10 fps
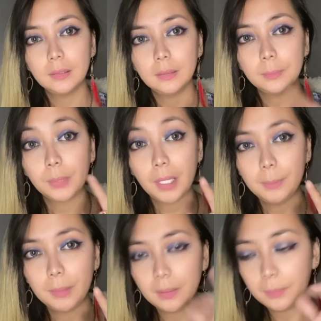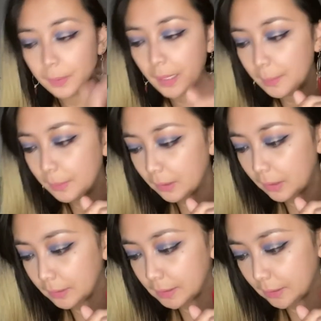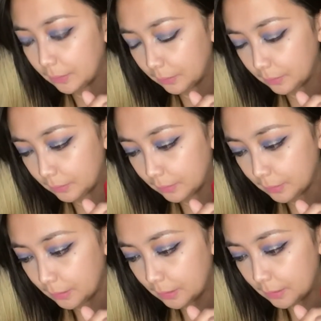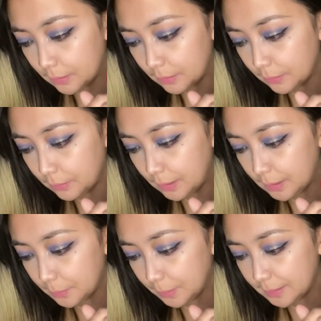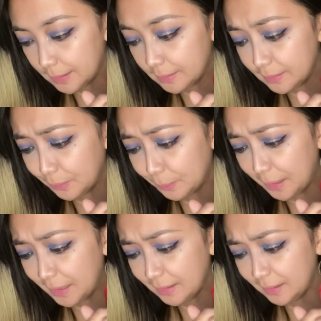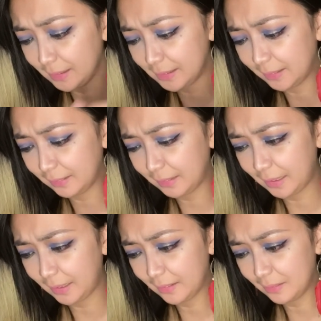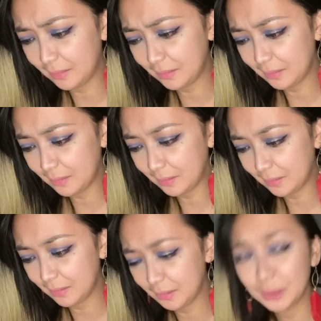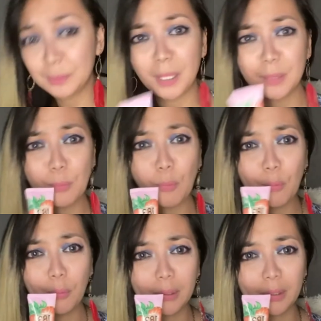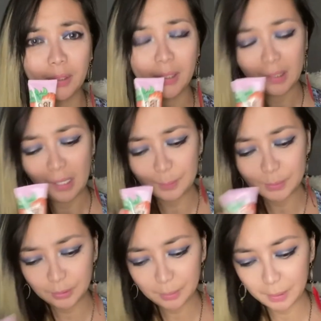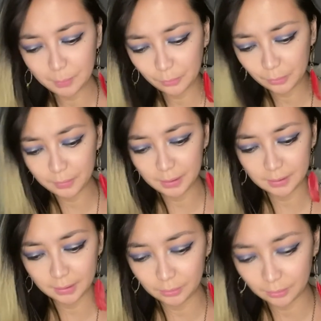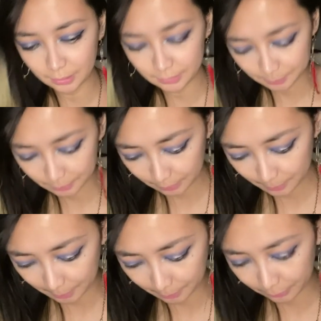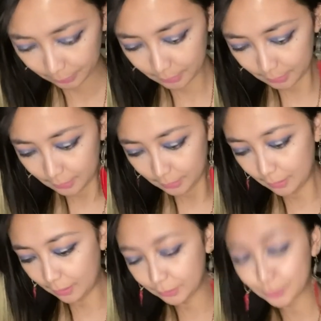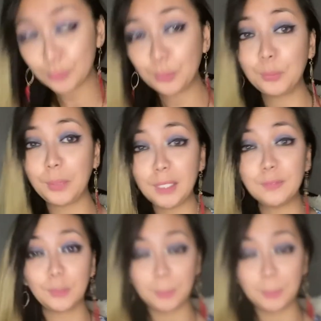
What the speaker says: primer. Primer also. So this one says still made in Italy. Oh, I should buy more. I'm still gonna buy more of these. Okay, you're not. I'm still gonna buy more. Dollar store wait for me. I'm